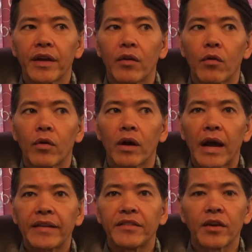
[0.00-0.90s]
or I
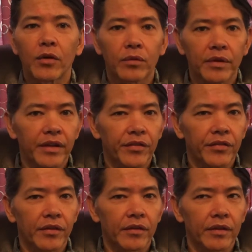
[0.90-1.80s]
don't
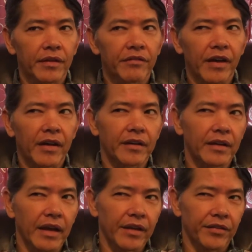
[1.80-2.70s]
necessarily find it
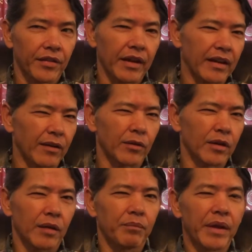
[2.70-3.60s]
as like a
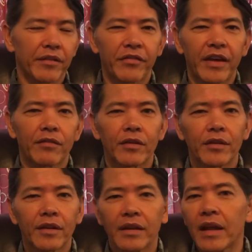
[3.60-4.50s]
big favorite.
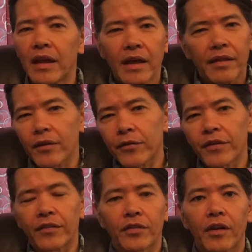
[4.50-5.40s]
And those
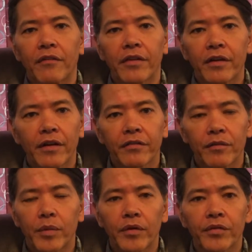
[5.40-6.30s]
things are going to vary from
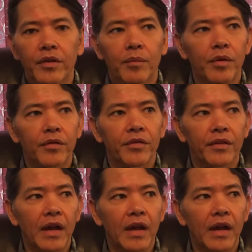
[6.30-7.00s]
person to person.